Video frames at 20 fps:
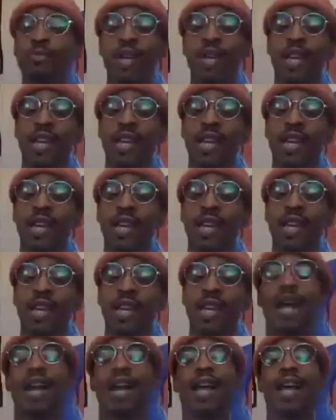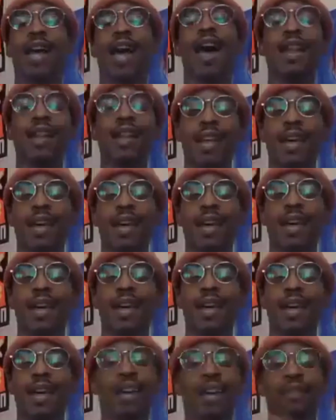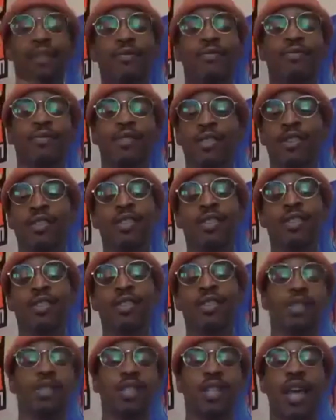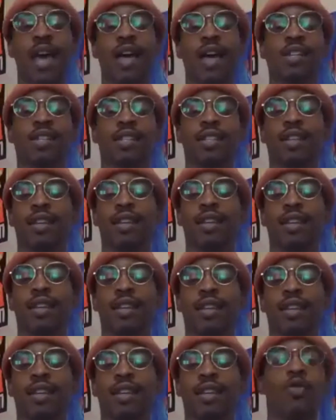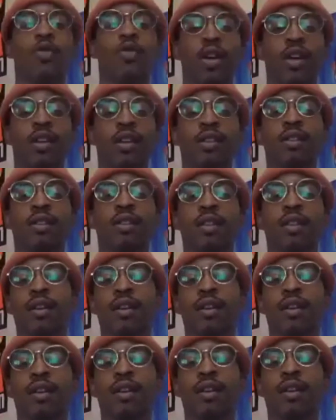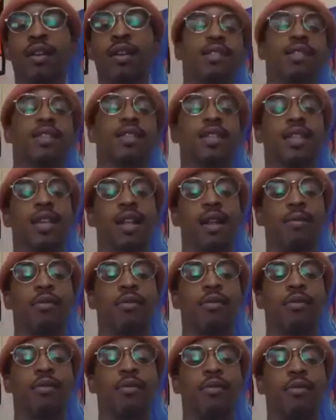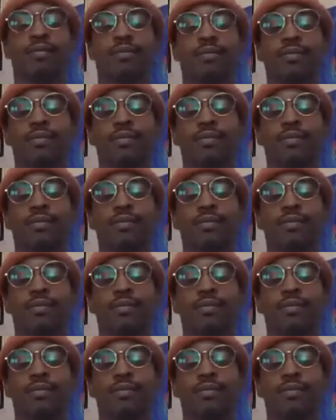mean not a goddamn thing if these people wasn't actually enjoying the content that I'm creating.